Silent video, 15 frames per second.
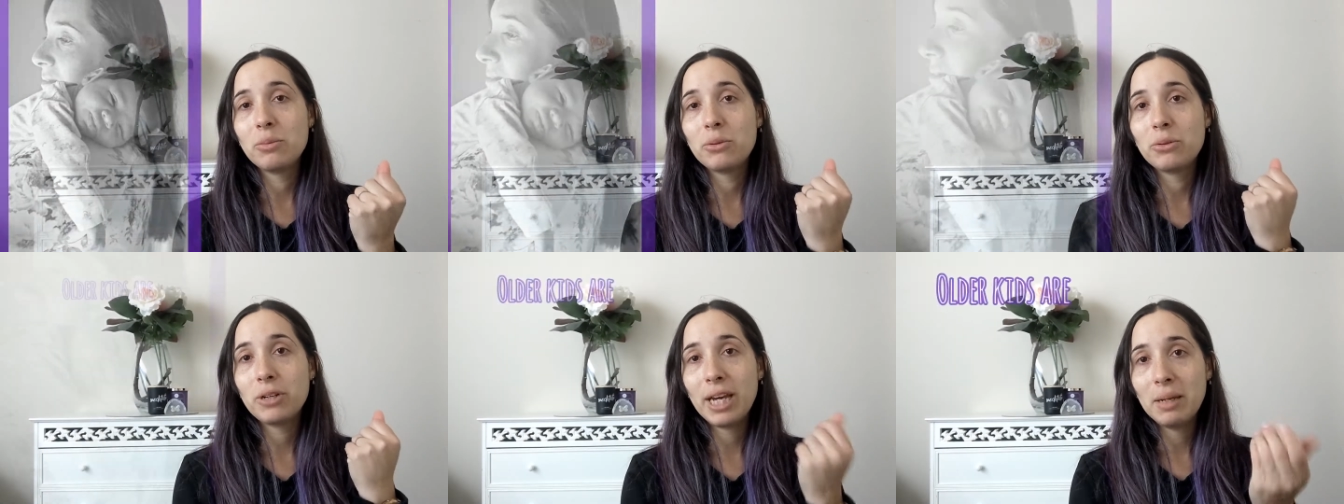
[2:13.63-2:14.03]

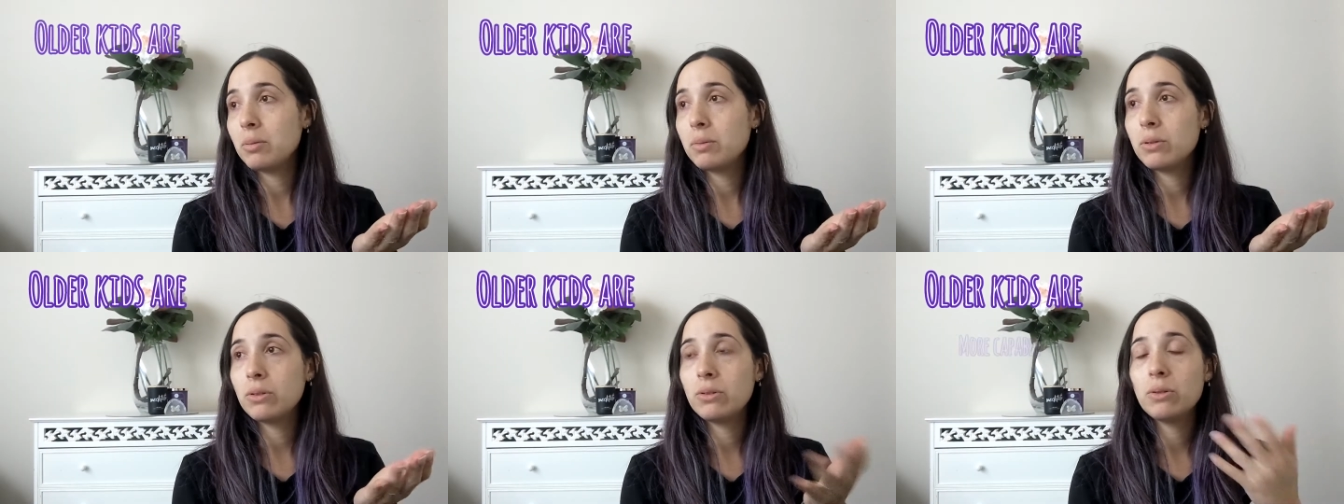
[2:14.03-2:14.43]
more
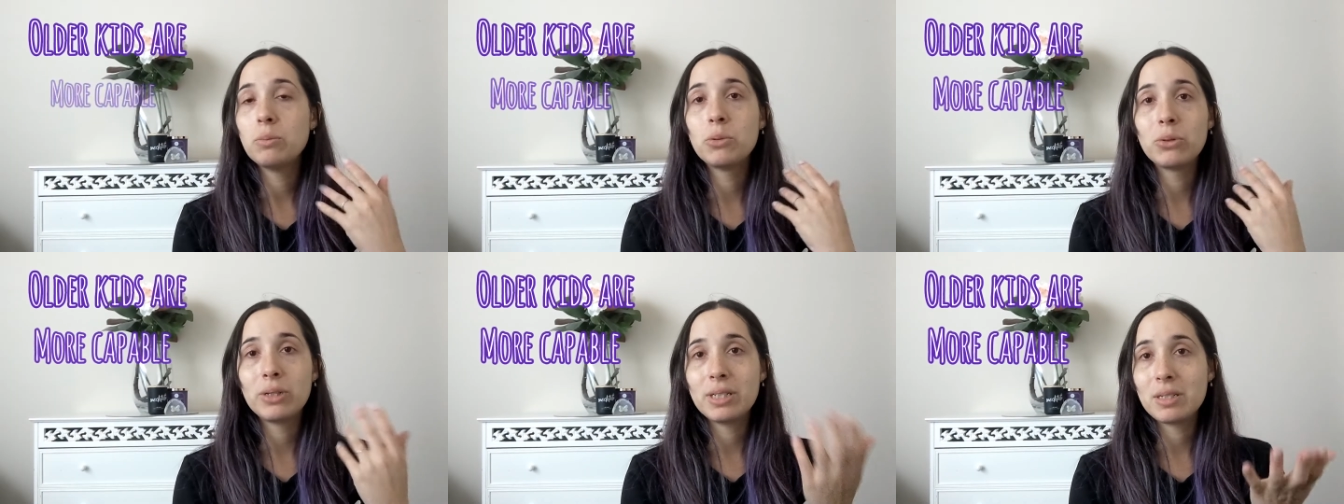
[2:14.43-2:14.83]
capable,
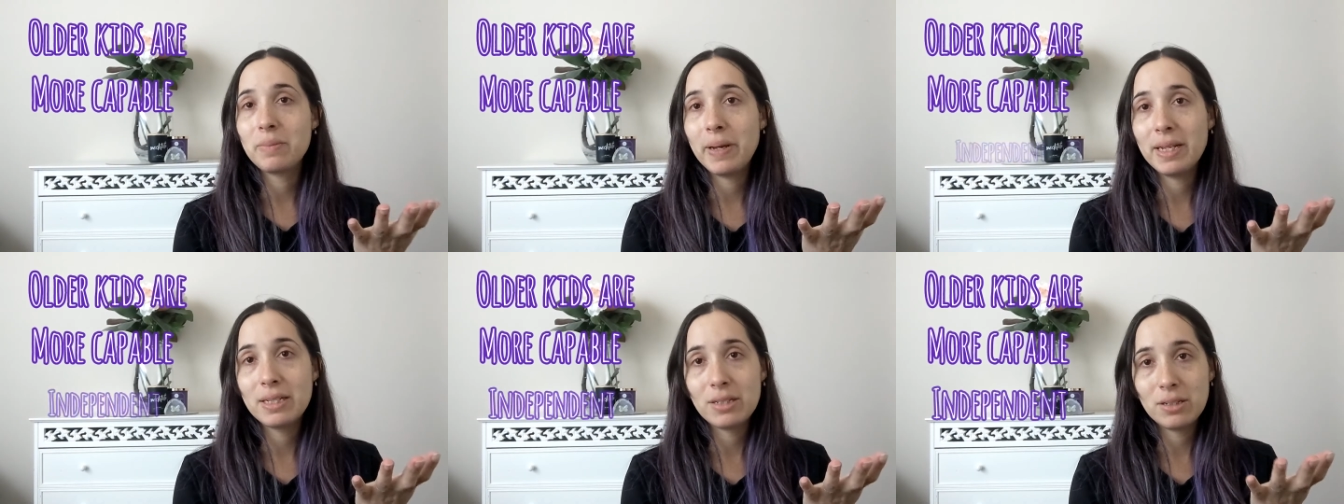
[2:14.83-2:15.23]
more
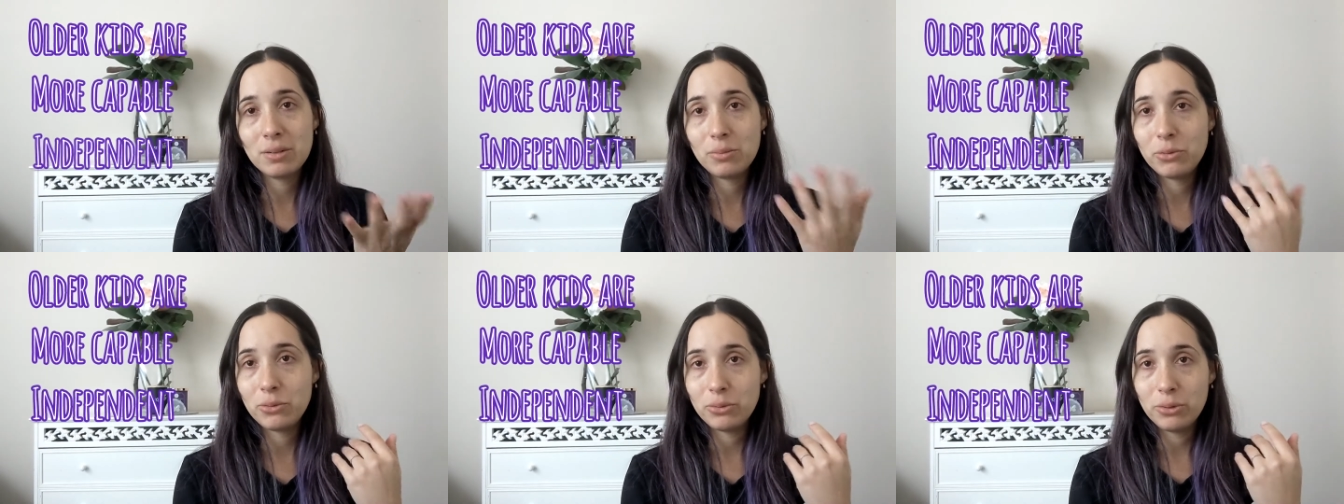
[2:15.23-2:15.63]
independent,